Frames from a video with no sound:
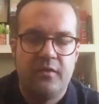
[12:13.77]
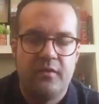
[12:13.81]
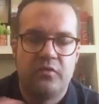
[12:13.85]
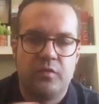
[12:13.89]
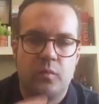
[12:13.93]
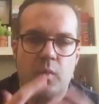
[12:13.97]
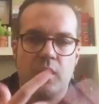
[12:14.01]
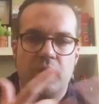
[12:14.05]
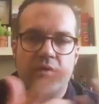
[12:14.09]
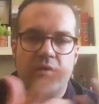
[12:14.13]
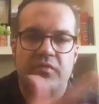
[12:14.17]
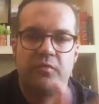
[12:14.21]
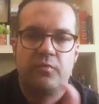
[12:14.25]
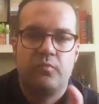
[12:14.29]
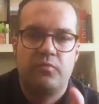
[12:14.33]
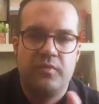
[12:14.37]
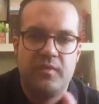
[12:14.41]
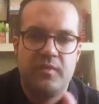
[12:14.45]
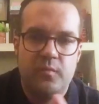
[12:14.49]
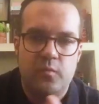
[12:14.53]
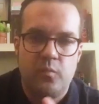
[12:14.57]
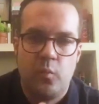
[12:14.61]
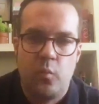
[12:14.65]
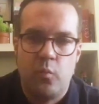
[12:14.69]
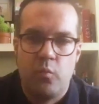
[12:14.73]
So one of the re
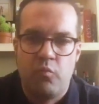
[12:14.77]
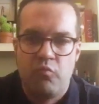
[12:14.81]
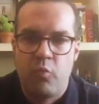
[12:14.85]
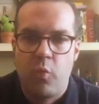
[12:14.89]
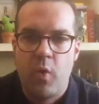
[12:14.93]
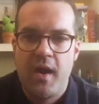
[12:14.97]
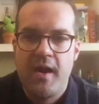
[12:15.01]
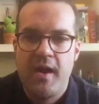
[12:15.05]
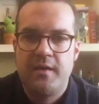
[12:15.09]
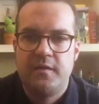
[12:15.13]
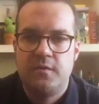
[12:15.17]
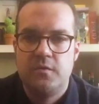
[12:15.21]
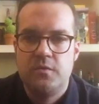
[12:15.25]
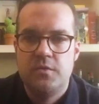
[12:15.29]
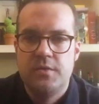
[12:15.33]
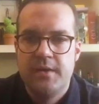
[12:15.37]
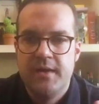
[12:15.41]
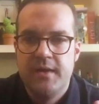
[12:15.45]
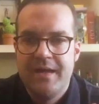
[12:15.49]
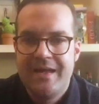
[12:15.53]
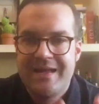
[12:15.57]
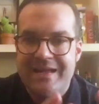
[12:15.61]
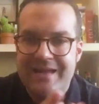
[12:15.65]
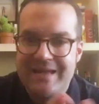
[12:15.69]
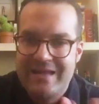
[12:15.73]
way to
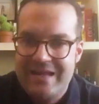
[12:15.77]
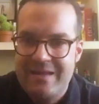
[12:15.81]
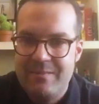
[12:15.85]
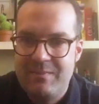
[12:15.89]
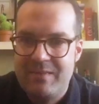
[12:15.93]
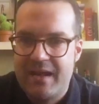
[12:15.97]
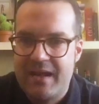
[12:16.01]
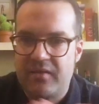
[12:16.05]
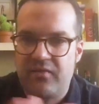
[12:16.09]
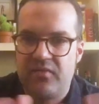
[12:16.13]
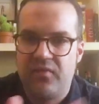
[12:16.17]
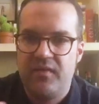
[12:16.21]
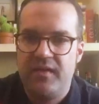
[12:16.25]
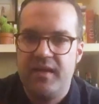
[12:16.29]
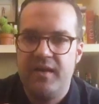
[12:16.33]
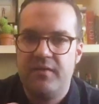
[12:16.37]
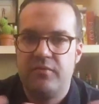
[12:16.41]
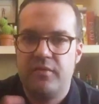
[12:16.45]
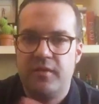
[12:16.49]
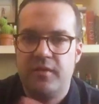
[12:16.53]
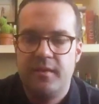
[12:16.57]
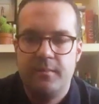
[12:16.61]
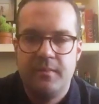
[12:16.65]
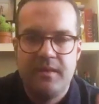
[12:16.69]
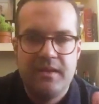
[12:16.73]
keep that flavor
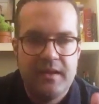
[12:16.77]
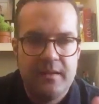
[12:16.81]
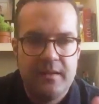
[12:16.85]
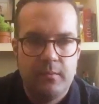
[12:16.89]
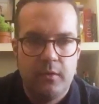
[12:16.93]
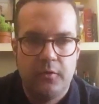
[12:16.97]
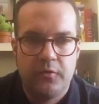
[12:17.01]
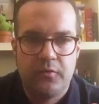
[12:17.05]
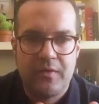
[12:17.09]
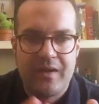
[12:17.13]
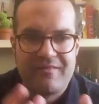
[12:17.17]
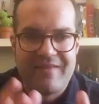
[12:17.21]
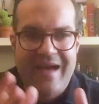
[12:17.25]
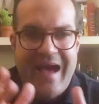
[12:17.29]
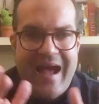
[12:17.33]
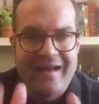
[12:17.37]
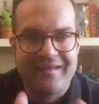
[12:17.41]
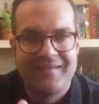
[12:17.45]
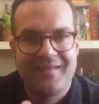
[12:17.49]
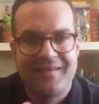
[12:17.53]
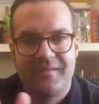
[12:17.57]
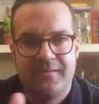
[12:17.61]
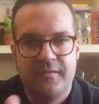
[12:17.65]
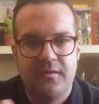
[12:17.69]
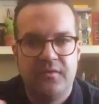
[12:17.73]
and be able to have
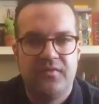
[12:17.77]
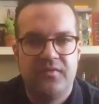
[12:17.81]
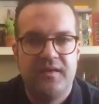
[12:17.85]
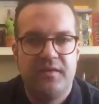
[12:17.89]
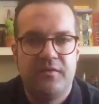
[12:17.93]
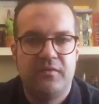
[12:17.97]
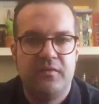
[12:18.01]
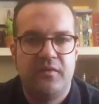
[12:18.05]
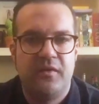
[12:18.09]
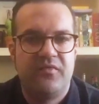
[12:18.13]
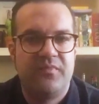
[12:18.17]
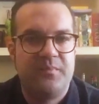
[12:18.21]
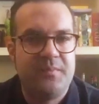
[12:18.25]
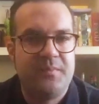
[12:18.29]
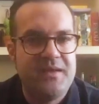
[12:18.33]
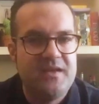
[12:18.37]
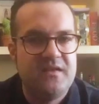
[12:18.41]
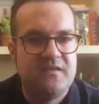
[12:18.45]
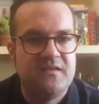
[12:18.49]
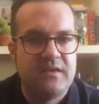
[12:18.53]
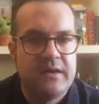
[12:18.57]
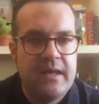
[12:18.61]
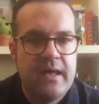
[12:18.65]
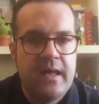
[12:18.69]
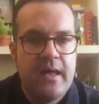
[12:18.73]
access to the flavor of
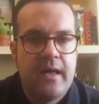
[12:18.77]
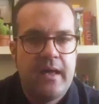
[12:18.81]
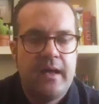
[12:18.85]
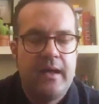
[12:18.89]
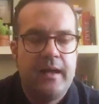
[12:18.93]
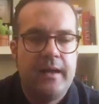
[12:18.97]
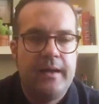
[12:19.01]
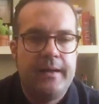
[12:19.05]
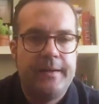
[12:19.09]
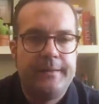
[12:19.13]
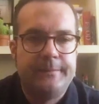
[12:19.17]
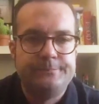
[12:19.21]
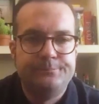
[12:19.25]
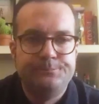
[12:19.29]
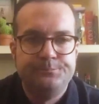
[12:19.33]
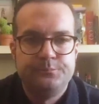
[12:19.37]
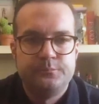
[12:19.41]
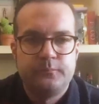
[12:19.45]
peach um,